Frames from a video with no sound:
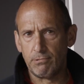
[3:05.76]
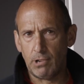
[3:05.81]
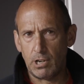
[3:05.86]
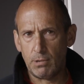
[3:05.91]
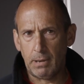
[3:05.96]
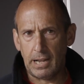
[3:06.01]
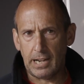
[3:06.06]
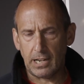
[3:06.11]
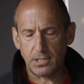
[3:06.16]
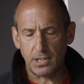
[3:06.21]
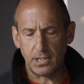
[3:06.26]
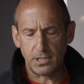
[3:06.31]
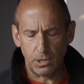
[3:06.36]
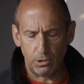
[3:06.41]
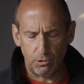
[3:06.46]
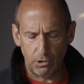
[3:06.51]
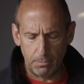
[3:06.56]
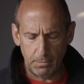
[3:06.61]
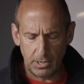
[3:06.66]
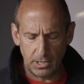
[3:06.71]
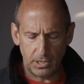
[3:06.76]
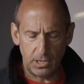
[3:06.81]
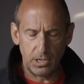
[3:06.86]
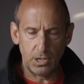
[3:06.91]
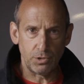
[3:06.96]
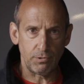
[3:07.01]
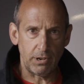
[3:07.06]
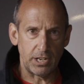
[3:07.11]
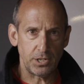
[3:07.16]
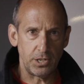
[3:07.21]
rope access equipment to
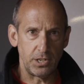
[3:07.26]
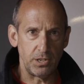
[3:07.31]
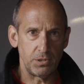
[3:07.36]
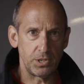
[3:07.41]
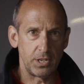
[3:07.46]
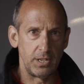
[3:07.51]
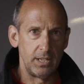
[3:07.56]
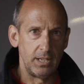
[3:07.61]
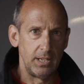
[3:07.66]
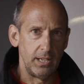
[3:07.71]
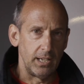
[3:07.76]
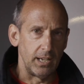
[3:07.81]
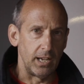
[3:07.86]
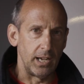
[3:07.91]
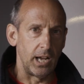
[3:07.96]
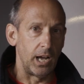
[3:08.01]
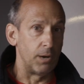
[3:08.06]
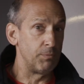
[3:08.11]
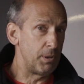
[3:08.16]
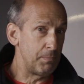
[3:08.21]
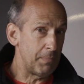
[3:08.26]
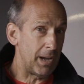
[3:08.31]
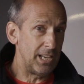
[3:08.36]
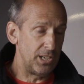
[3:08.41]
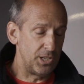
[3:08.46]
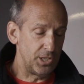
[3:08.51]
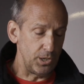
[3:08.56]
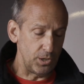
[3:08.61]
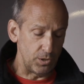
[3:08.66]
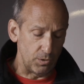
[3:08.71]
use rescues, and we
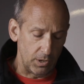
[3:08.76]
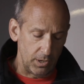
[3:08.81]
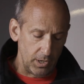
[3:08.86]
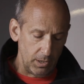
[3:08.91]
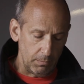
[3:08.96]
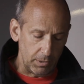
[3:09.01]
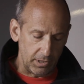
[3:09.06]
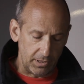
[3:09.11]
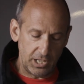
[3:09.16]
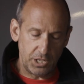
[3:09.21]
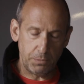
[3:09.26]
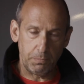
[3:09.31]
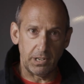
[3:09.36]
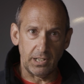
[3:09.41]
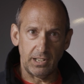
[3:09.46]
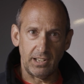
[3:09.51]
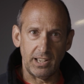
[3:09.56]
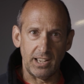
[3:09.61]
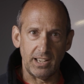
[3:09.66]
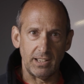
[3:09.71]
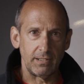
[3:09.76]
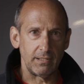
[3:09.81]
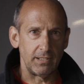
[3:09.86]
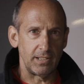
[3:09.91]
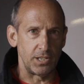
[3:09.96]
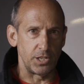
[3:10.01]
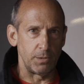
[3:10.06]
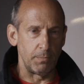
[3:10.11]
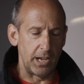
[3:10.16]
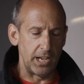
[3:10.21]
made do. But this bit of kit
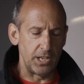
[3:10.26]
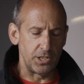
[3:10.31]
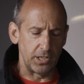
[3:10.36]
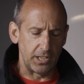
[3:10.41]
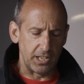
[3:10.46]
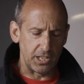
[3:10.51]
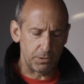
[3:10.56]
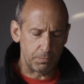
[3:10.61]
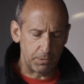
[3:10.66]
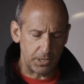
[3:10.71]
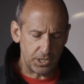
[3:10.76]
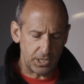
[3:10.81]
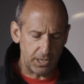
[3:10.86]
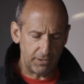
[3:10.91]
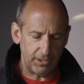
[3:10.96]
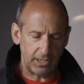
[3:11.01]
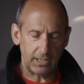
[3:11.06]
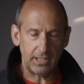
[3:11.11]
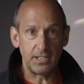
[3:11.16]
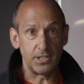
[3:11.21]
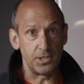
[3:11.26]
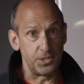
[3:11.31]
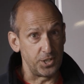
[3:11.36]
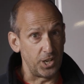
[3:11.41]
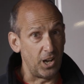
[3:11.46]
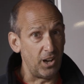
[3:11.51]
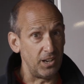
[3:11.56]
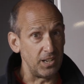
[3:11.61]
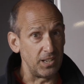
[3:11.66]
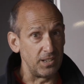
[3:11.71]
is amazing. It's specifically
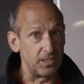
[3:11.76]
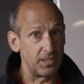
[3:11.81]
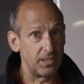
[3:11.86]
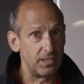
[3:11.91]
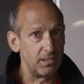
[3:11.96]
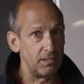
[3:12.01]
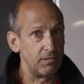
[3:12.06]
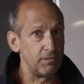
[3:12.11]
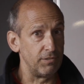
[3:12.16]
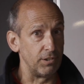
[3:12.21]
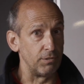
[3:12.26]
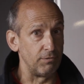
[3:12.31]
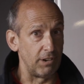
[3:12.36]
designed for